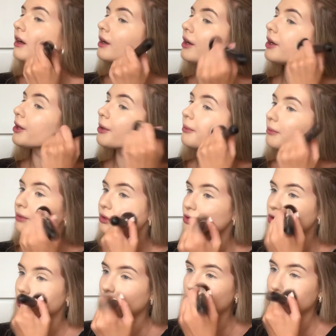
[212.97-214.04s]
I'm going to
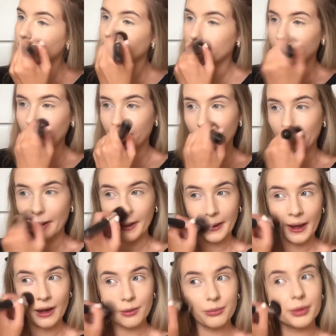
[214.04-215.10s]
try and
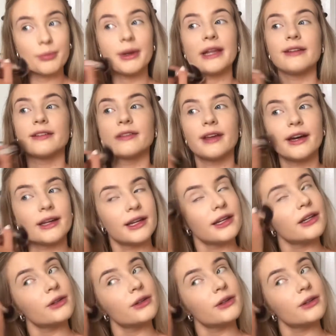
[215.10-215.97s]
help blend that in.